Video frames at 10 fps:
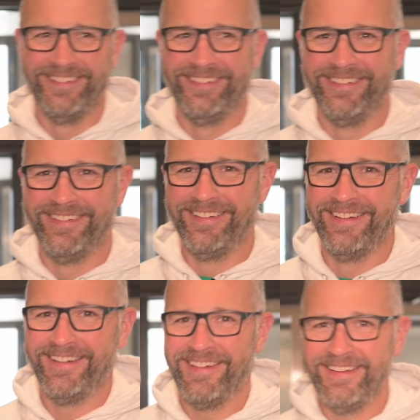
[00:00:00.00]
What's your
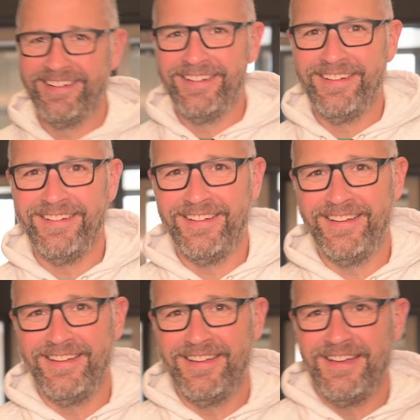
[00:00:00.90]
favorite
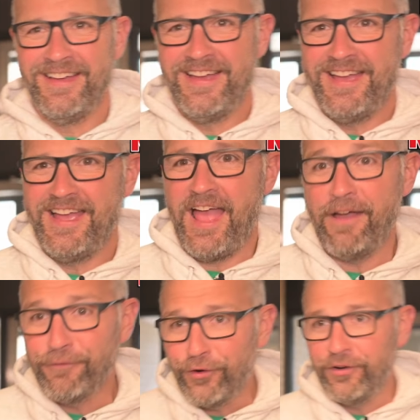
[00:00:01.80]
stadium?
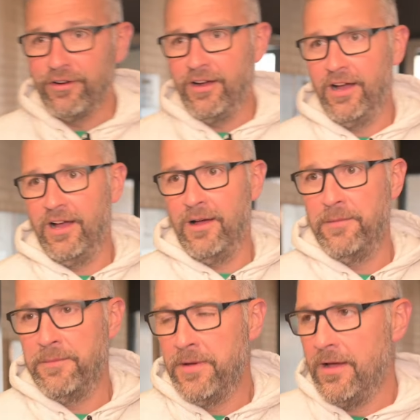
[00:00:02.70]
Ever.
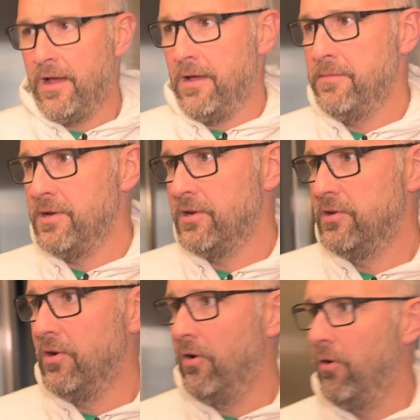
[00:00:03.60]
Um, I'm going
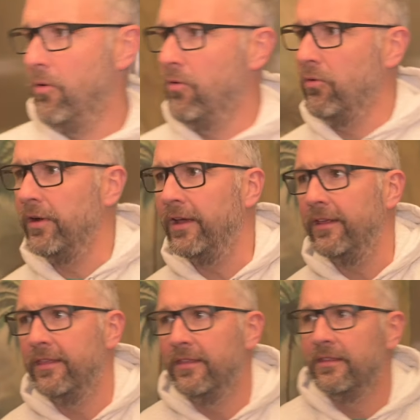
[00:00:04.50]
to go
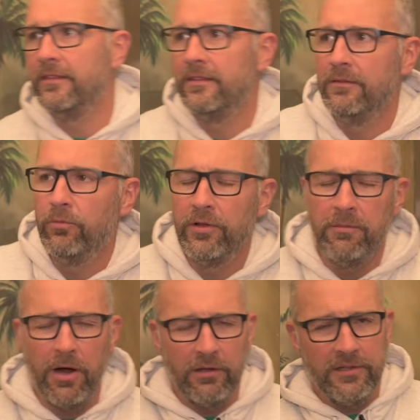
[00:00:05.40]
with where the
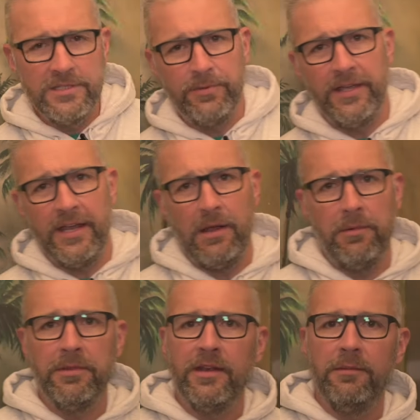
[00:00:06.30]
Marlins play. I can't
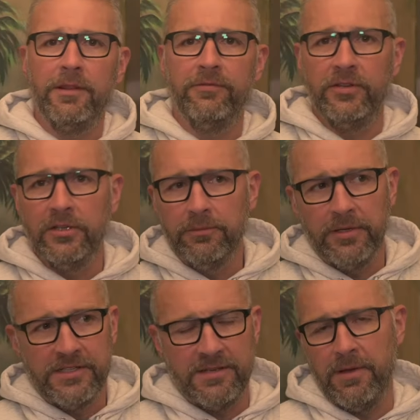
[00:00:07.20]
remember the name of the field,
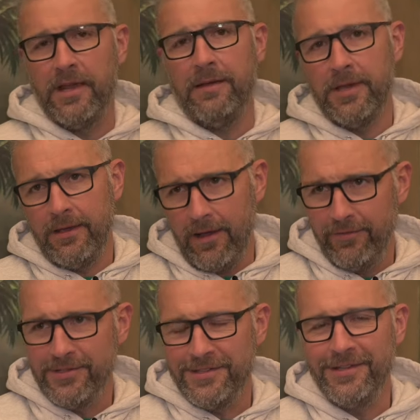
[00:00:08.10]
but it's in Miami,
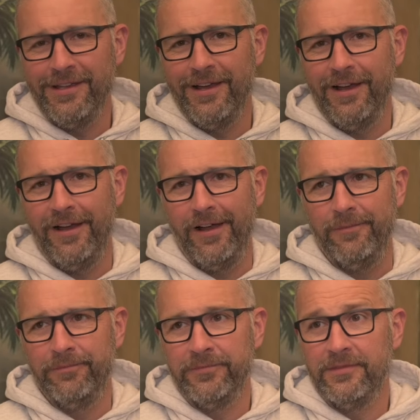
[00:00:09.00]
obviously.
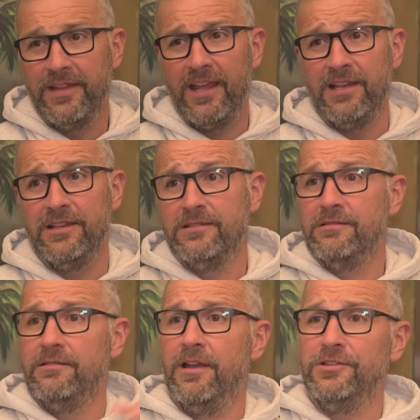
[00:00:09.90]
Um, they
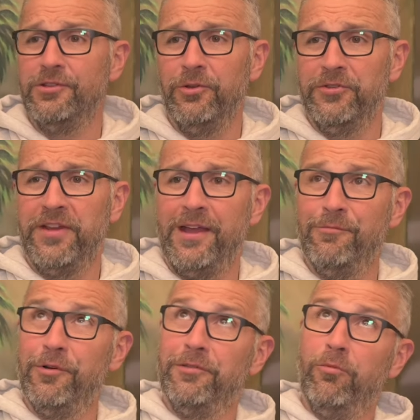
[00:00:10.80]
hit you the whole
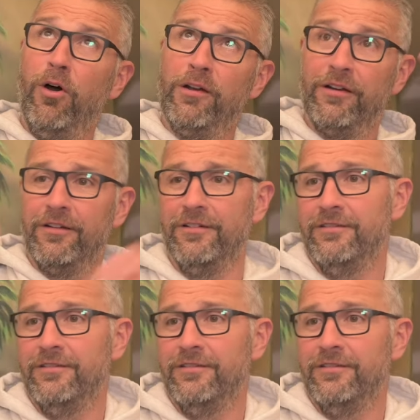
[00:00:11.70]
time with water